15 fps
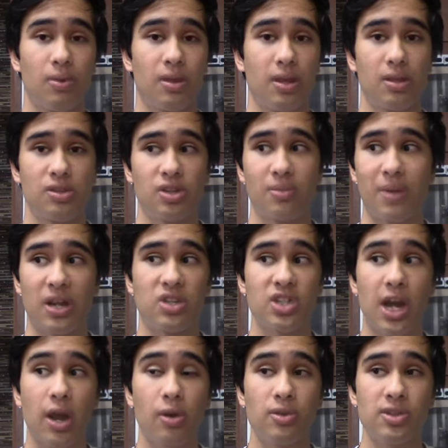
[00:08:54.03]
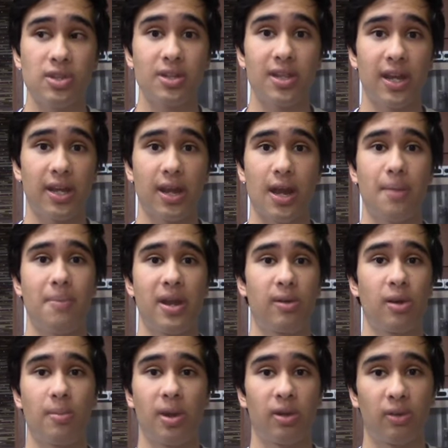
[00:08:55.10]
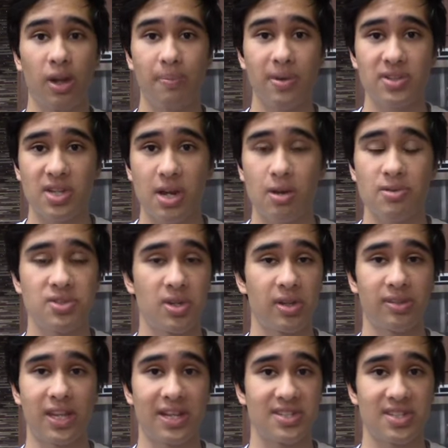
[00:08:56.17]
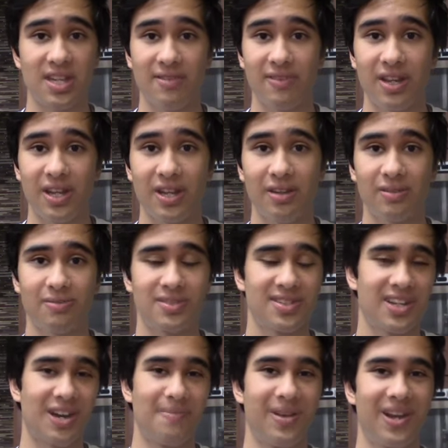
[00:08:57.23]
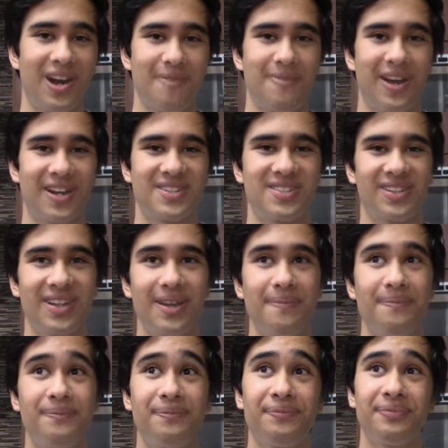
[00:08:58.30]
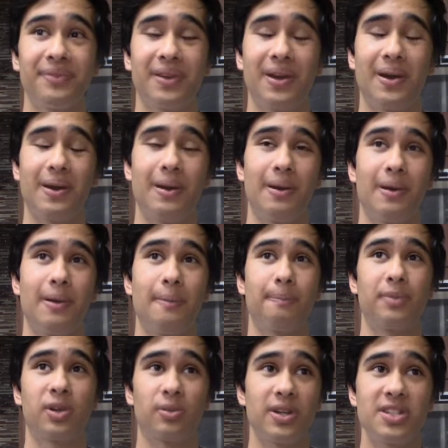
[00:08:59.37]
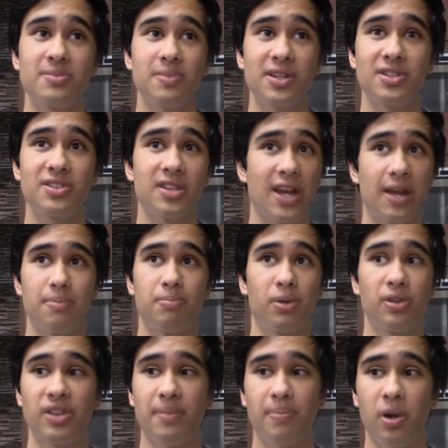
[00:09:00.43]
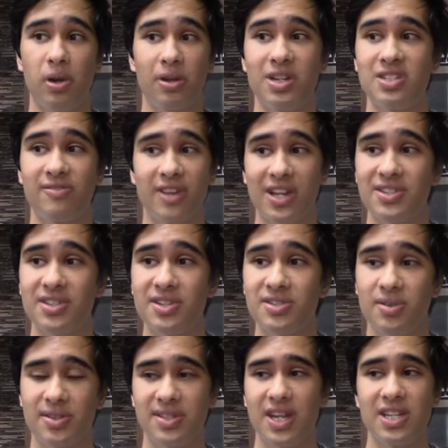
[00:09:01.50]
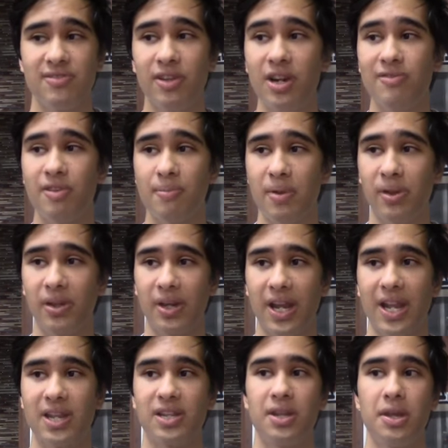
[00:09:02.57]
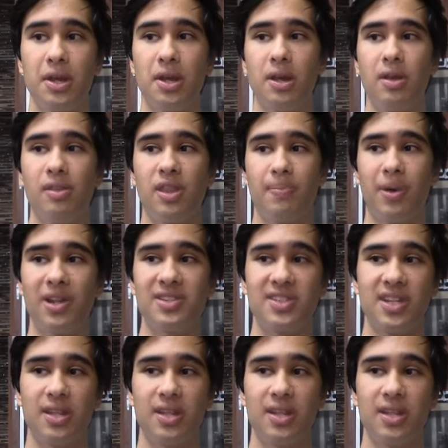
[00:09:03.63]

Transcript: during my childhood, at my grandma and grandpa's house during Thanksgiving. It's coming up actually. Christmas, at birthday parties, fiestas, so it's very familiar. And the pancit,